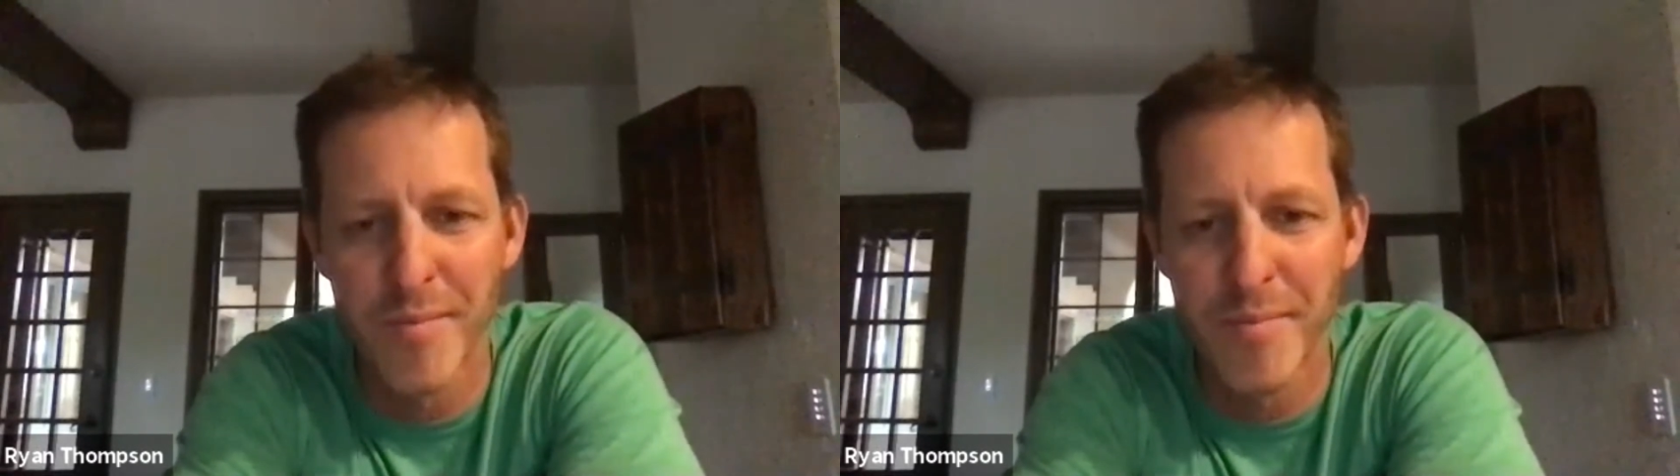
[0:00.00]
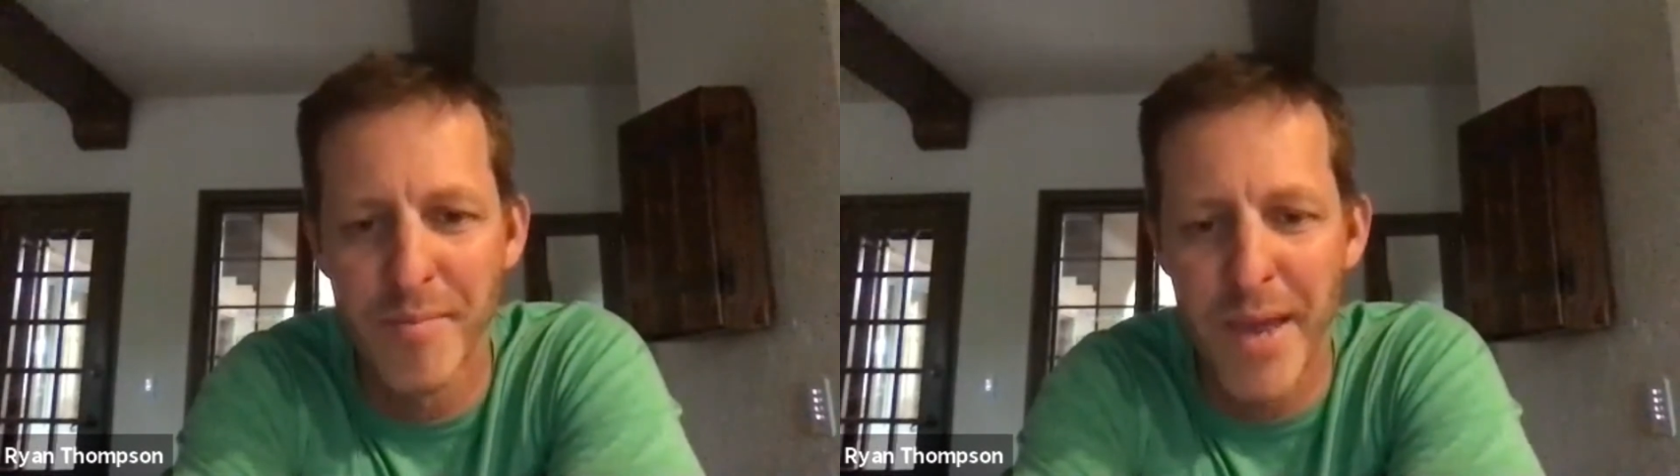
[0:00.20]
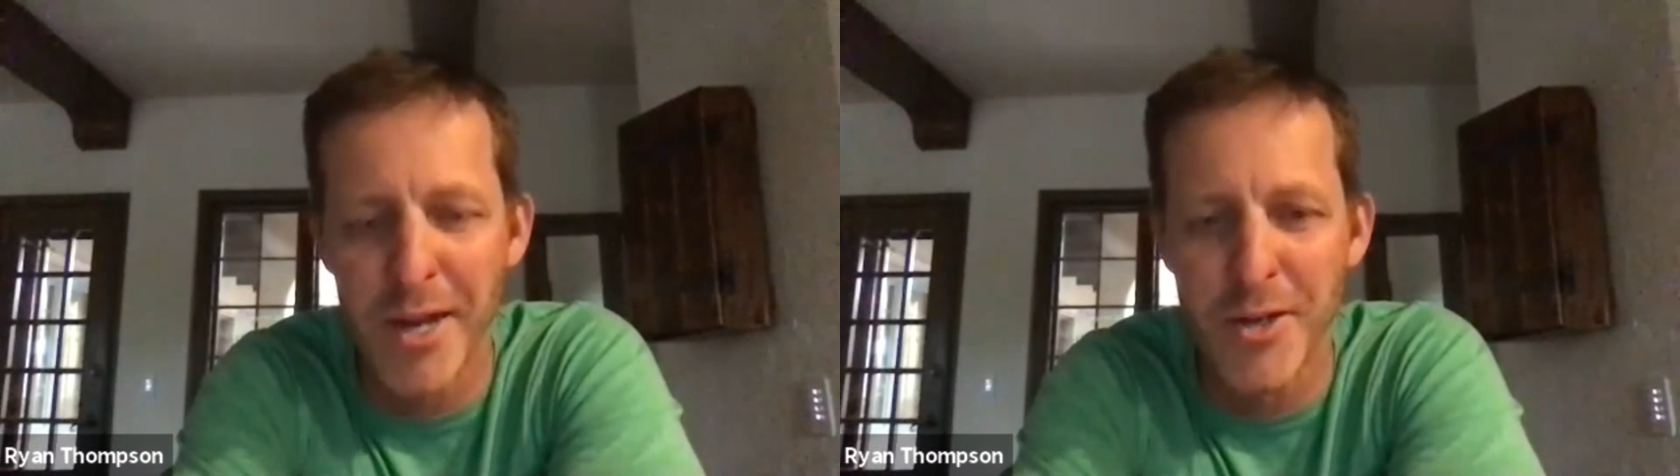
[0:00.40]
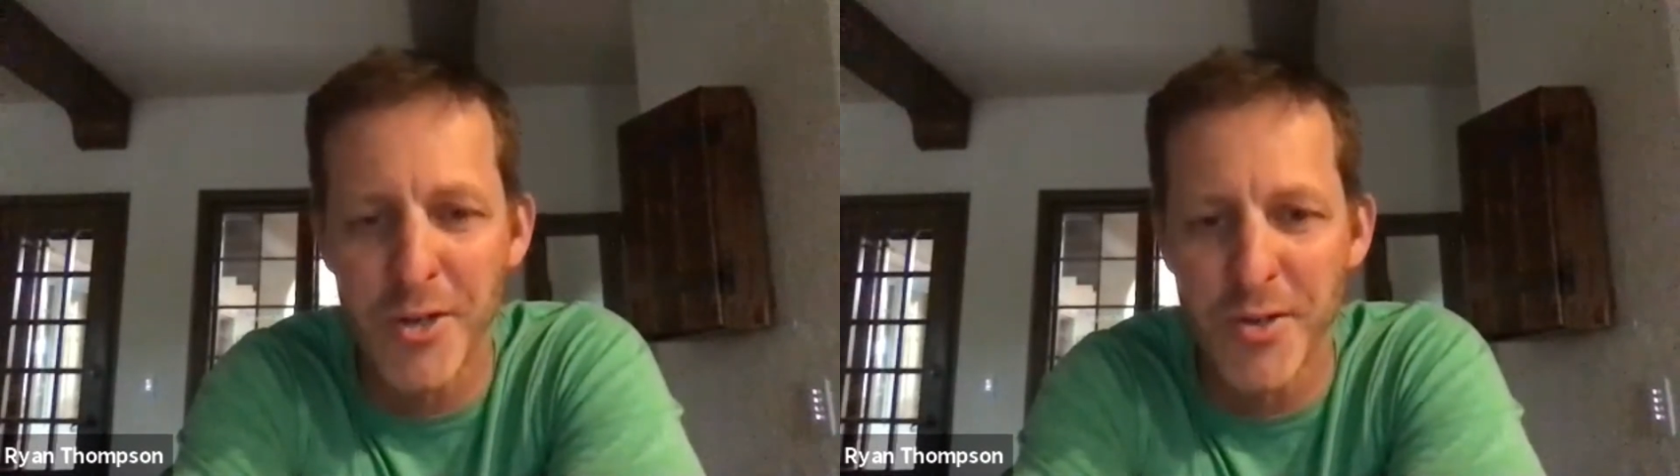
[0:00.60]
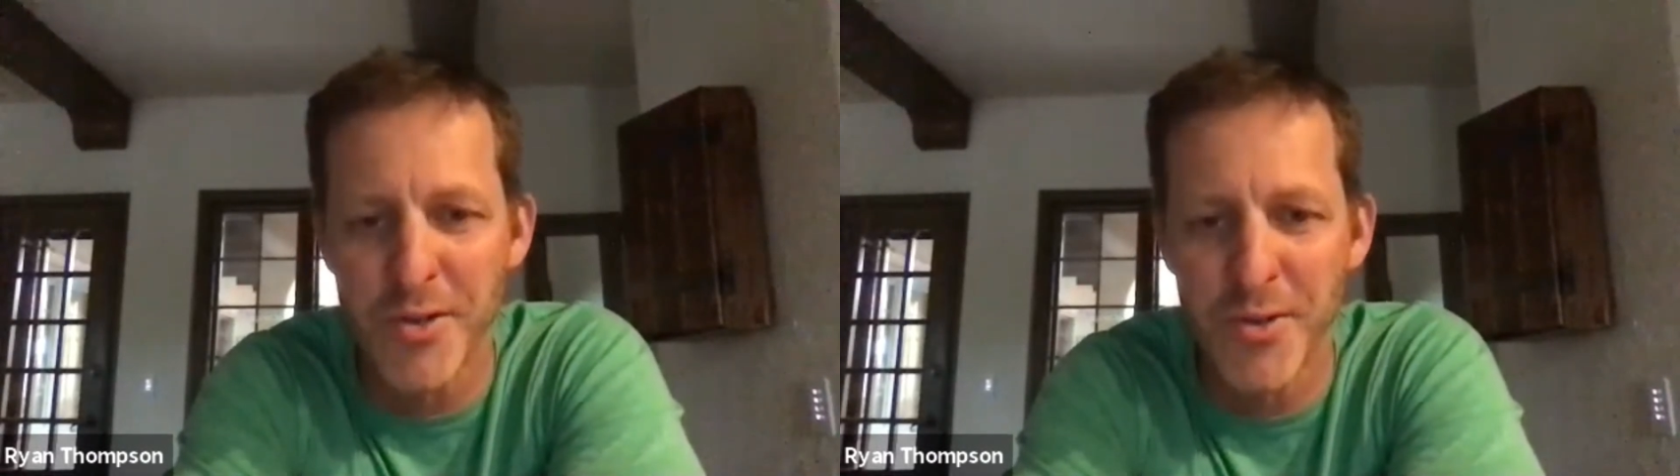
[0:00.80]

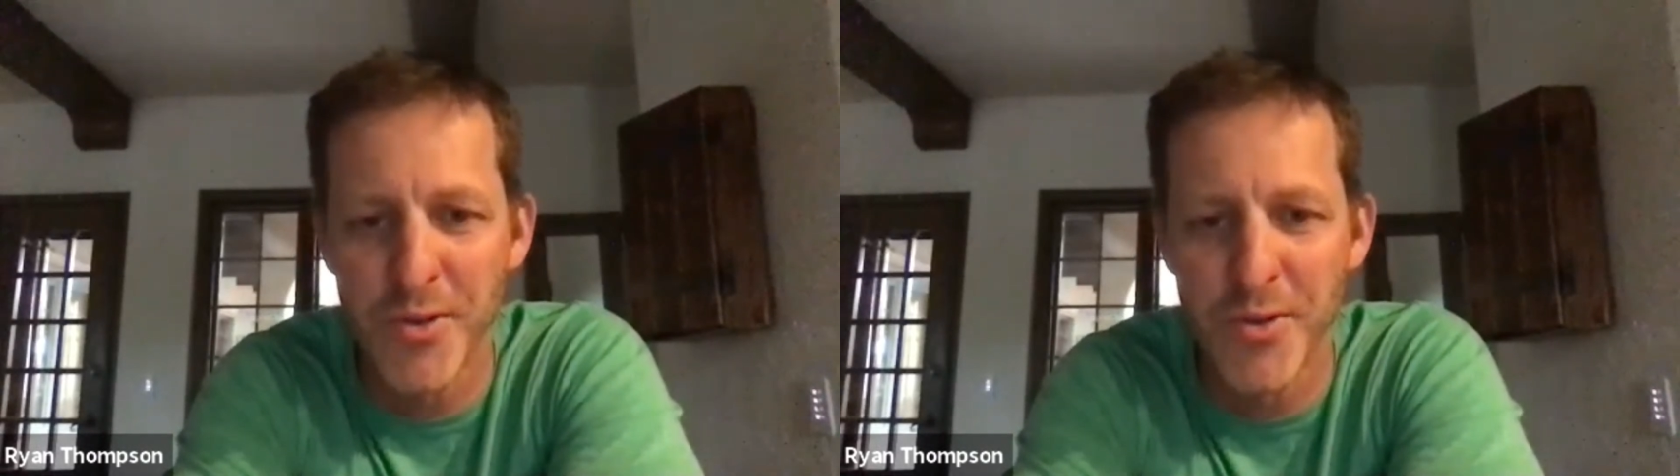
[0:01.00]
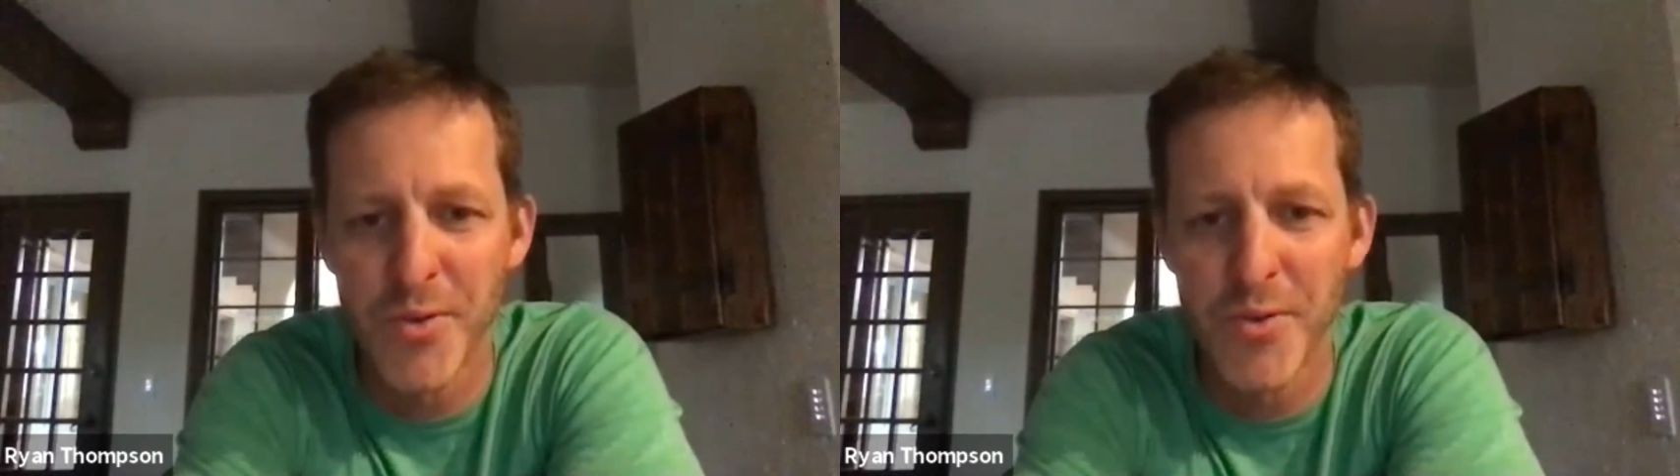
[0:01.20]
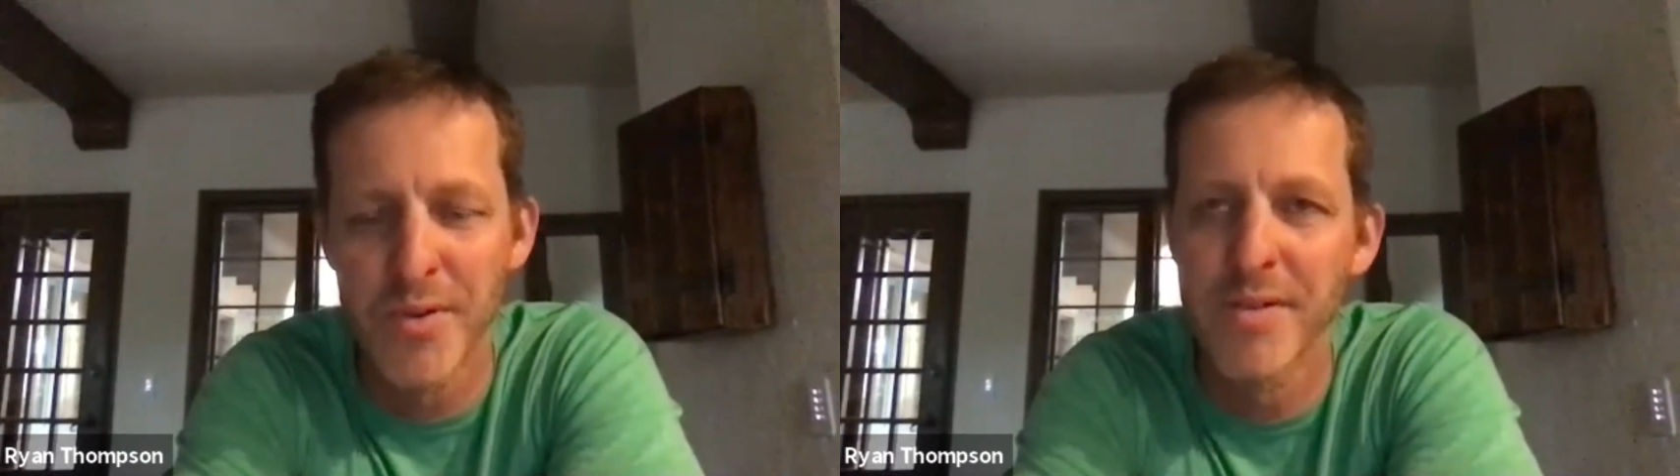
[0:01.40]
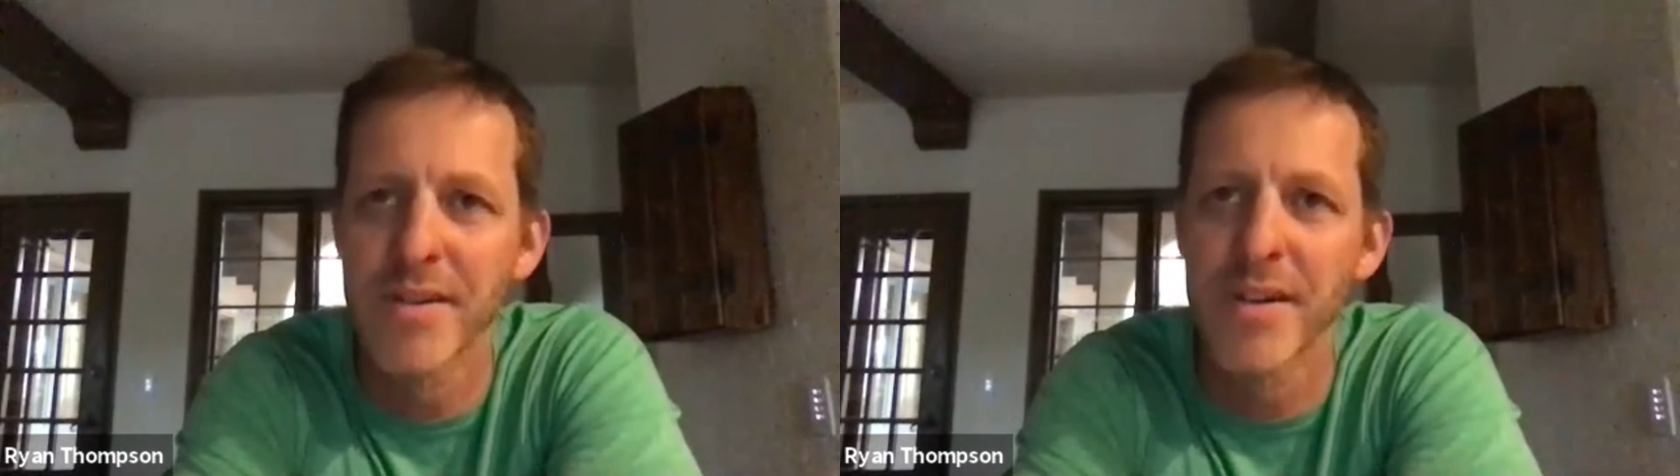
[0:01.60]
managers who